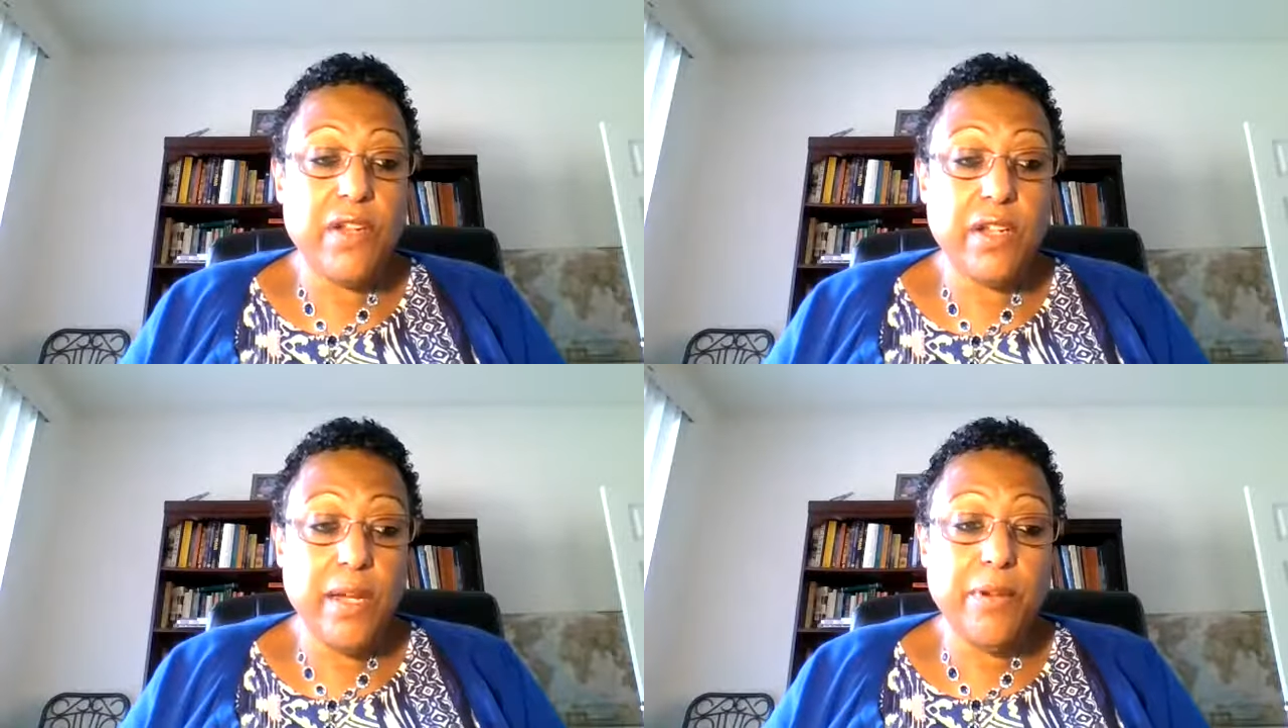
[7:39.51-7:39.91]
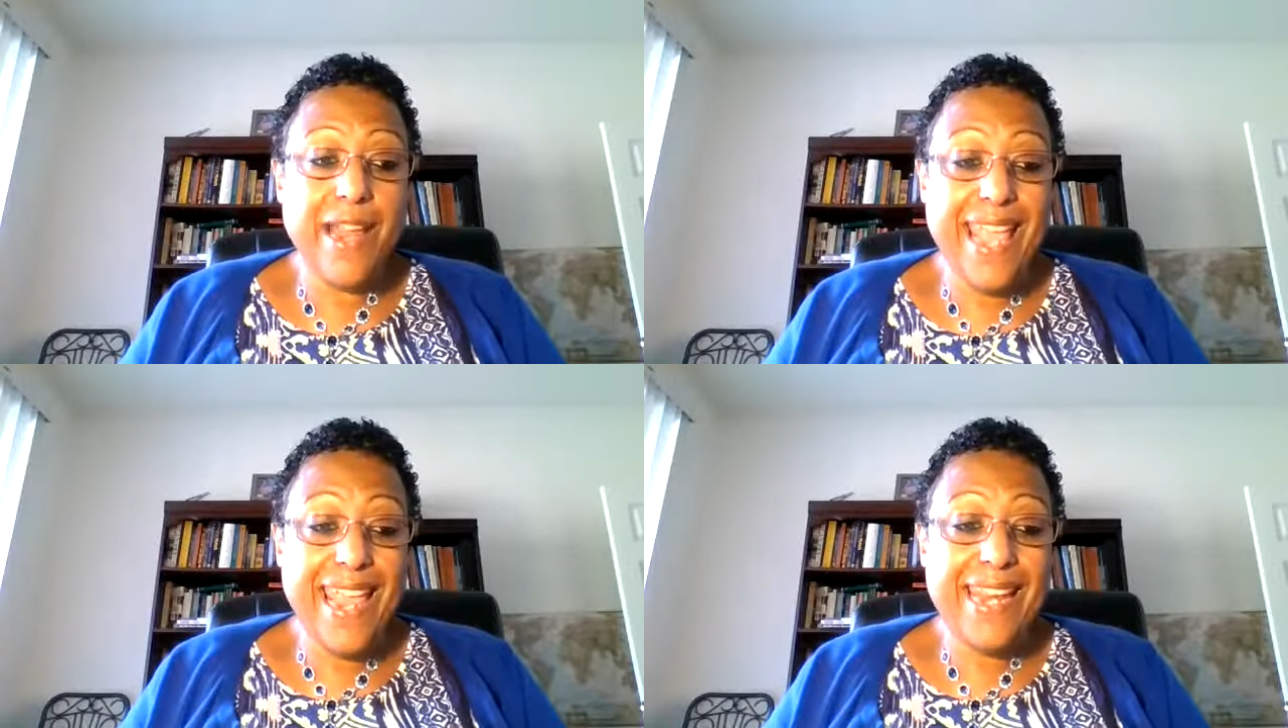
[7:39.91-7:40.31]

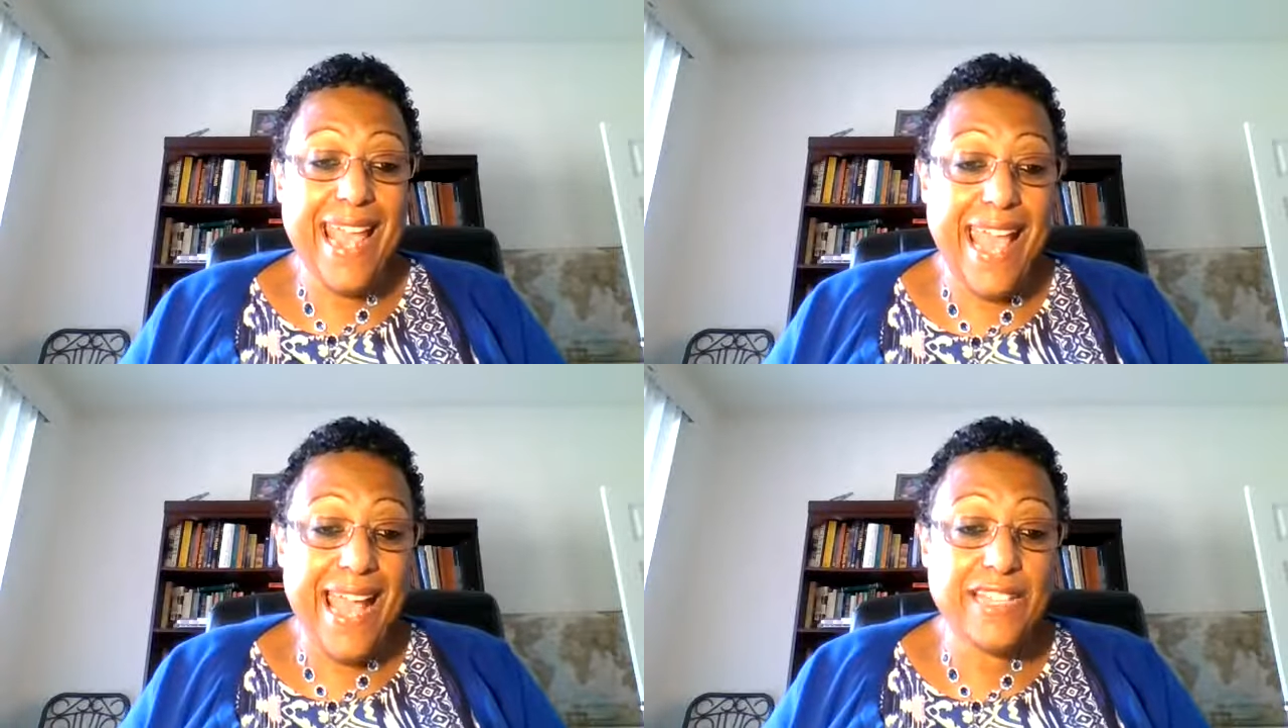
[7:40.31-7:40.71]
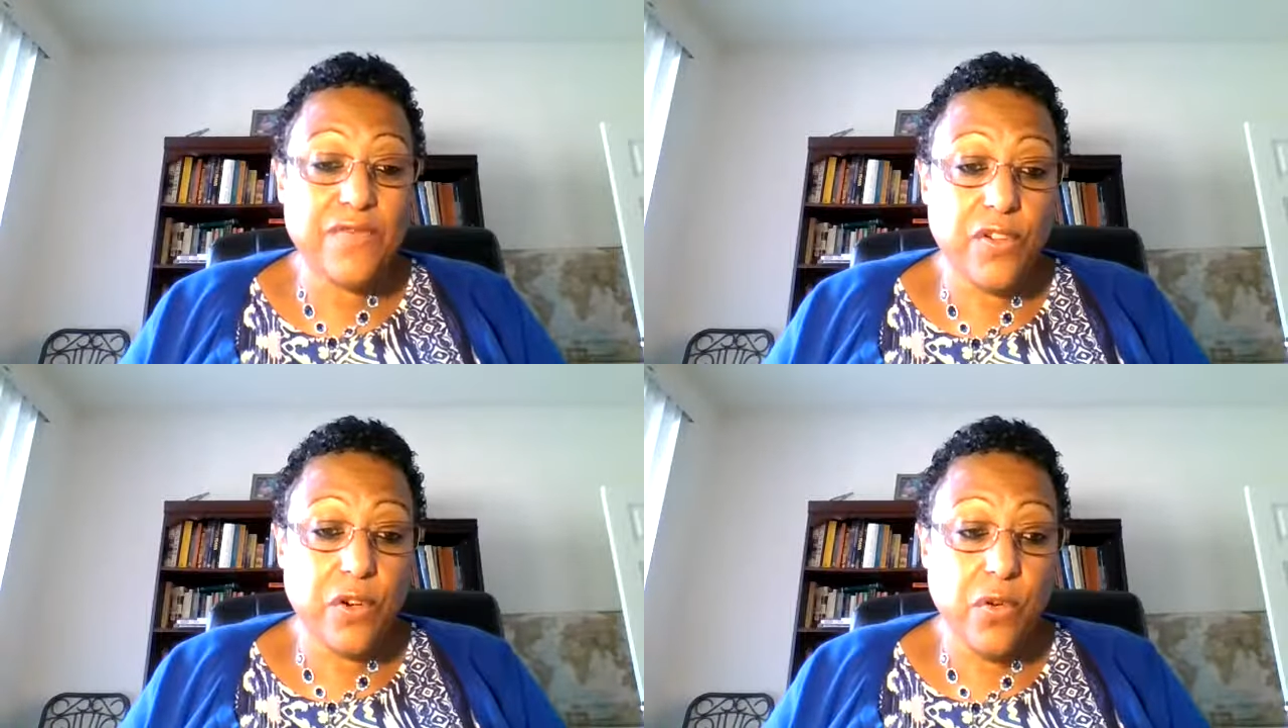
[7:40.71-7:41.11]
Number 8, ask
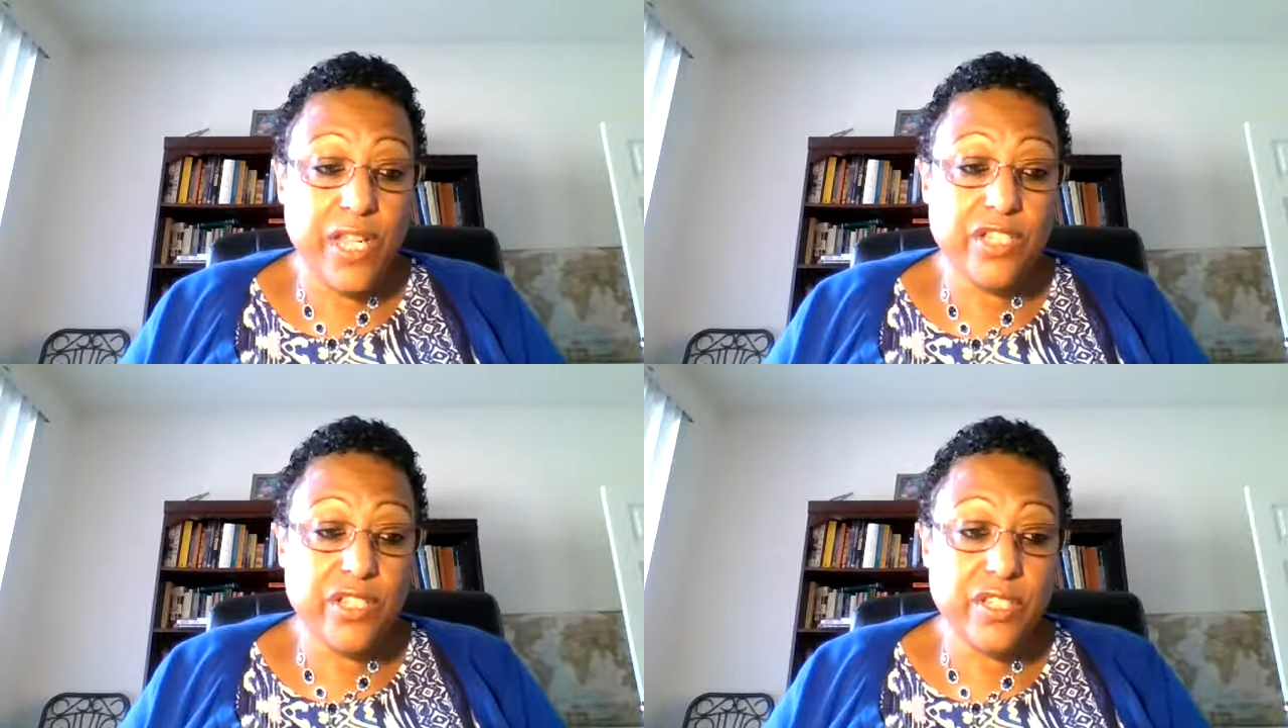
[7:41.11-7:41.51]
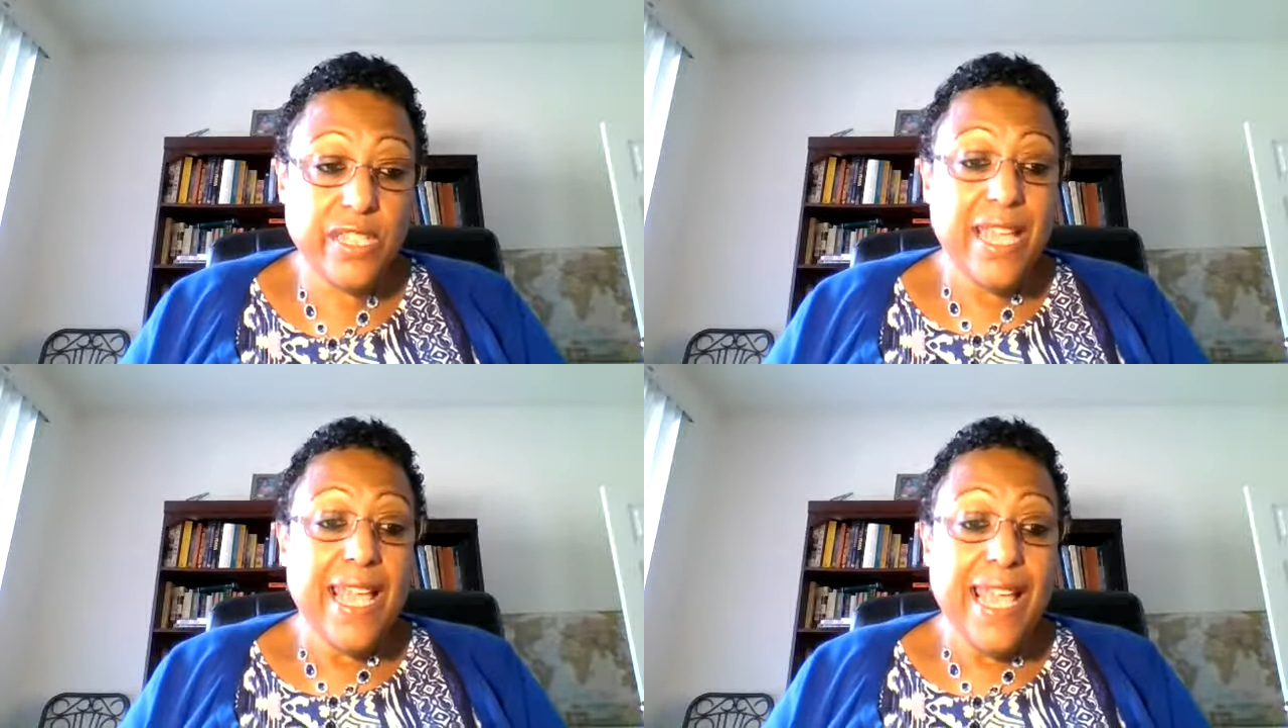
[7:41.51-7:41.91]
for questions
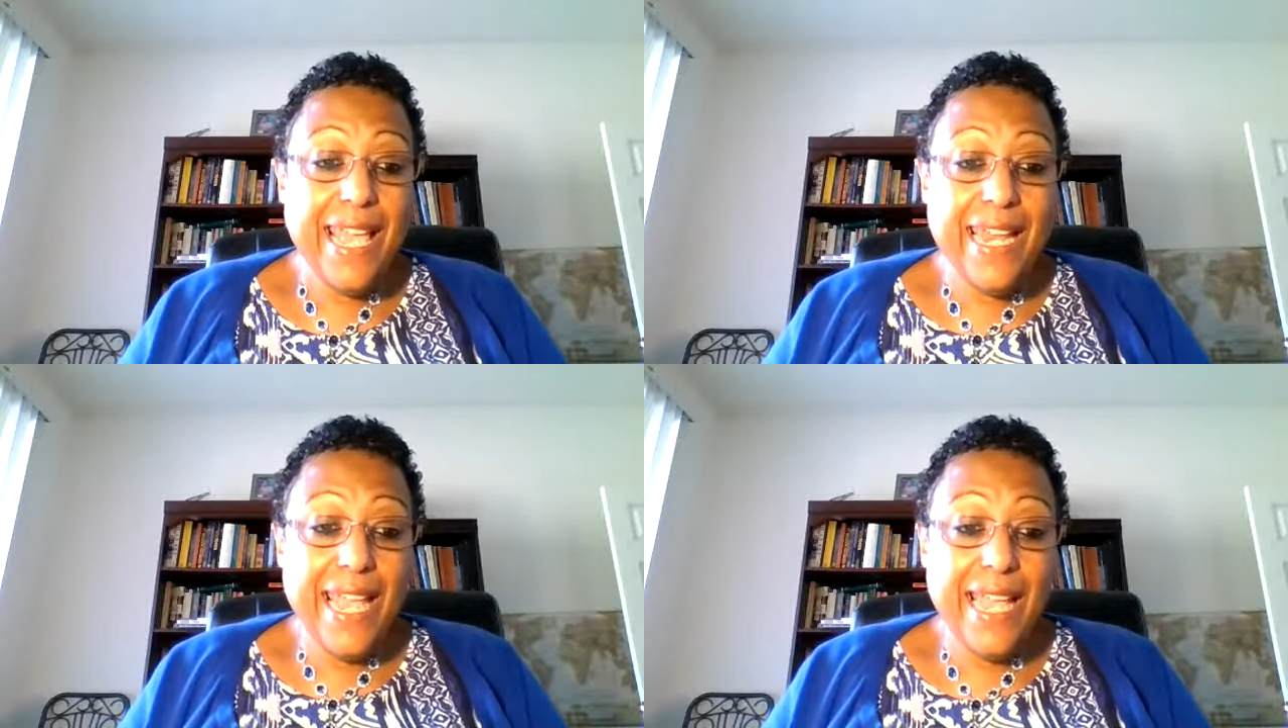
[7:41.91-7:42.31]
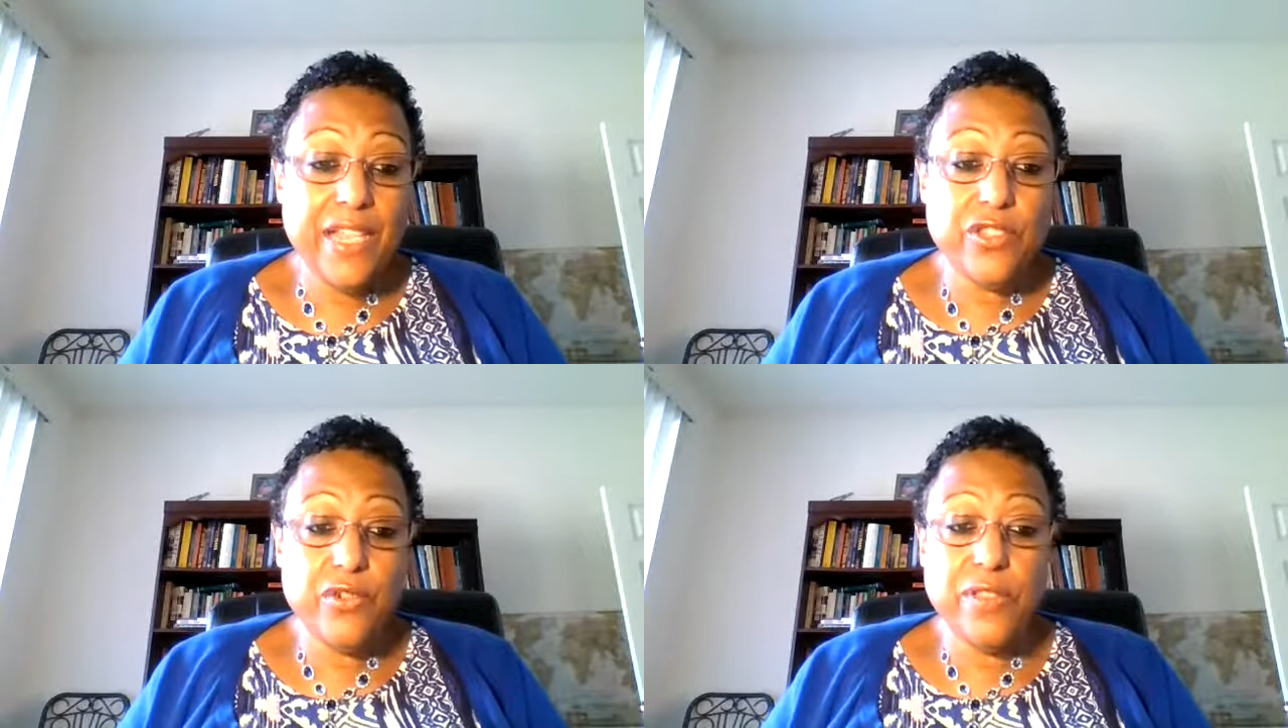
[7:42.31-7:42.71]
and
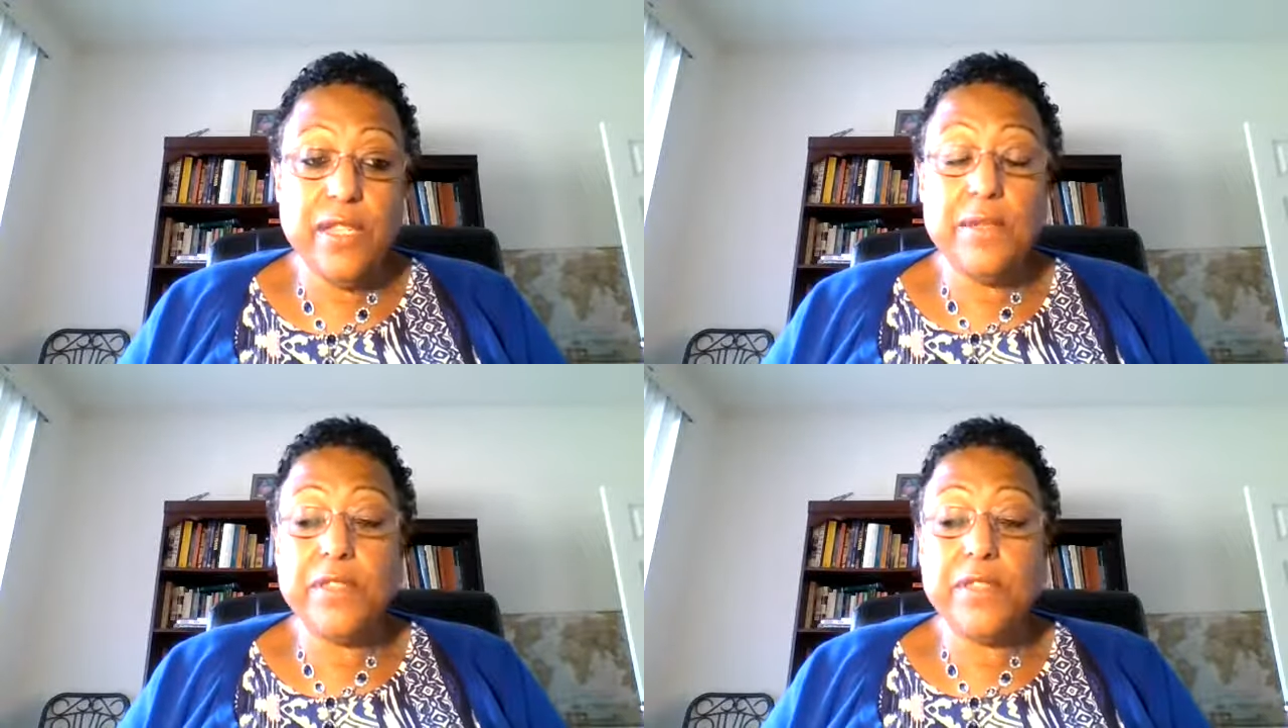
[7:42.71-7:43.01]
answer them.